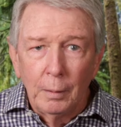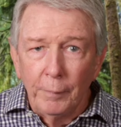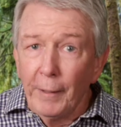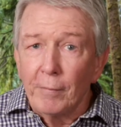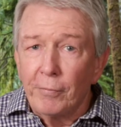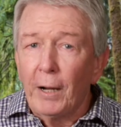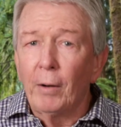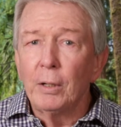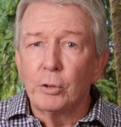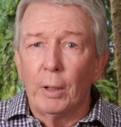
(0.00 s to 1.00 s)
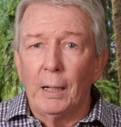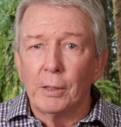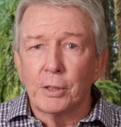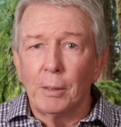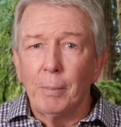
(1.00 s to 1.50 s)
That fiery trial
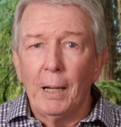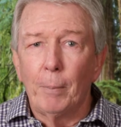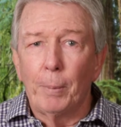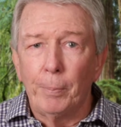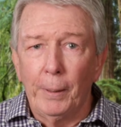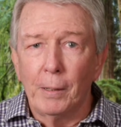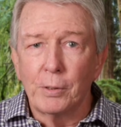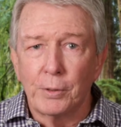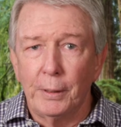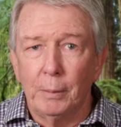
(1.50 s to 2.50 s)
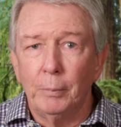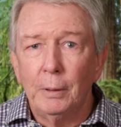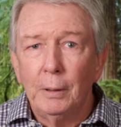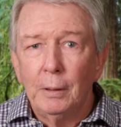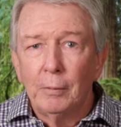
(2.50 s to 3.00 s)
somehow prepares them
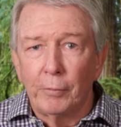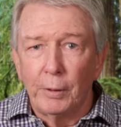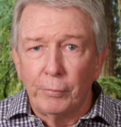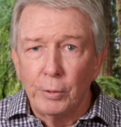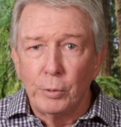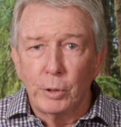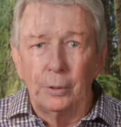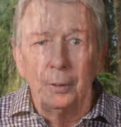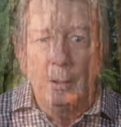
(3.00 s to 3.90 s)
for the future